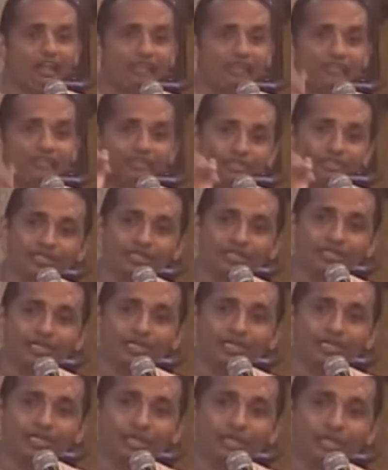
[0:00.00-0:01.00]
And with
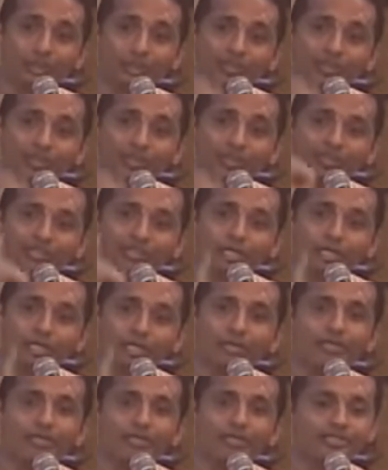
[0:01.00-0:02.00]
this tongue, with
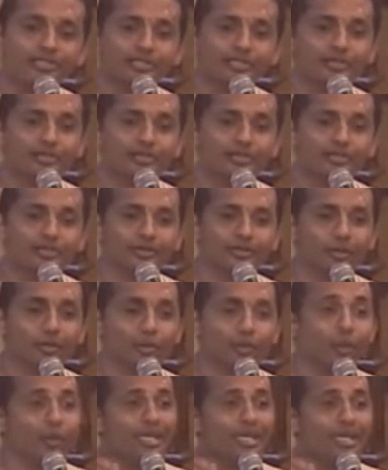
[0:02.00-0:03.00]
determination,
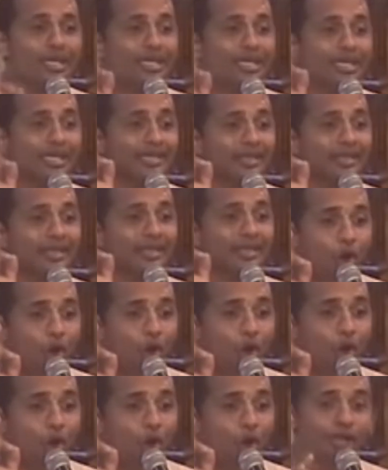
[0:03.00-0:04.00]
only
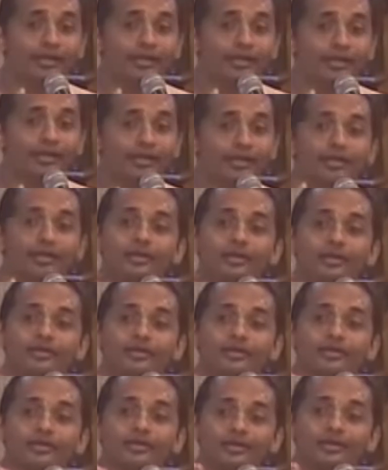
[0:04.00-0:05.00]
honor
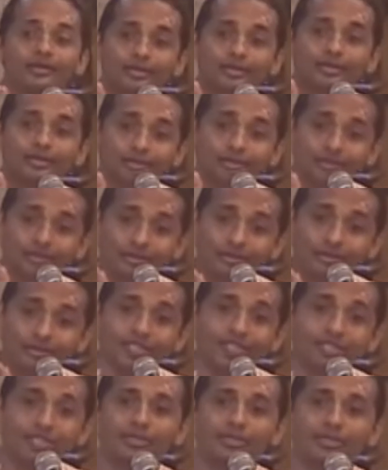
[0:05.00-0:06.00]

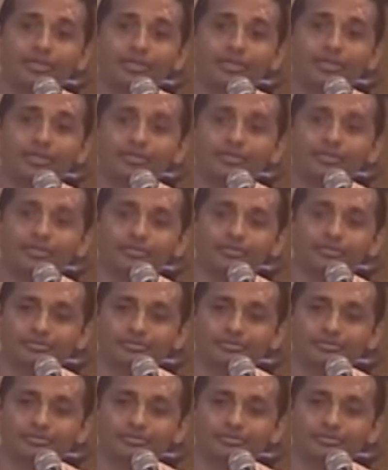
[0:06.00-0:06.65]
Krishna Prasad.